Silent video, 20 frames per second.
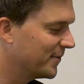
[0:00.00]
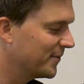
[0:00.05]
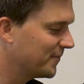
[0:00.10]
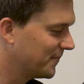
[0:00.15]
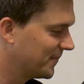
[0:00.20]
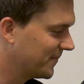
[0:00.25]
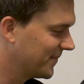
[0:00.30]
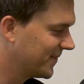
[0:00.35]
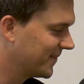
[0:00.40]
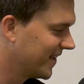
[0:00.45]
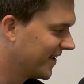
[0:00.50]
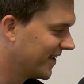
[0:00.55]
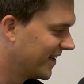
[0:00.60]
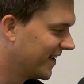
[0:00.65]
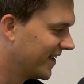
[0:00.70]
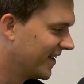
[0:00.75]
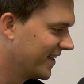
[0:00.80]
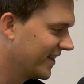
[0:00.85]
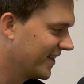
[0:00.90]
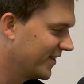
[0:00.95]
Yep.
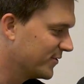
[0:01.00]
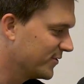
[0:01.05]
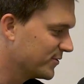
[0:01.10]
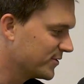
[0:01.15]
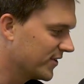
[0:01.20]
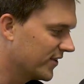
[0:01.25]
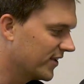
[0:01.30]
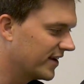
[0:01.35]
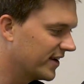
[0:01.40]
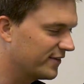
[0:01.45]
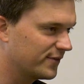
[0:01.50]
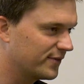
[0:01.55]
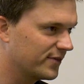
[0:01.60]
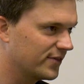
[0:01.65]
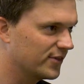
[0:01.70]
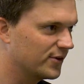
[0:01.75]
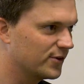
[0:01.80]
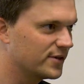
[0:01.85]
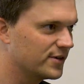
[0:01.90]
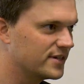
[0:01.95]
Those are like
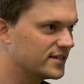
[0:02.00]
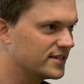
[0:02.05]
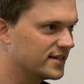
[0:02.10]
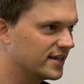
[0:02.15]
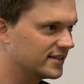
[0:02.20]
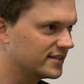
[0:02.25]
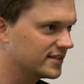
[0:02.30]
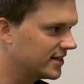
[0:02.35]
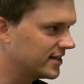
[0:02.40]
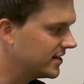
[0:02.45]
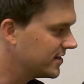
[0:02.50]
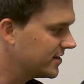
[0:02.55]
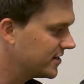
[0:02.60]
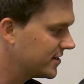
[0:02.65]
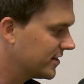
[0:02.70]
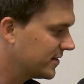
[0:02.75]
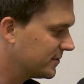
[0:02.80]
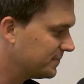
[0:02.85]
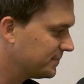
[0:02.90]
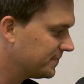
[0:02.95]
30 cents each. Yep.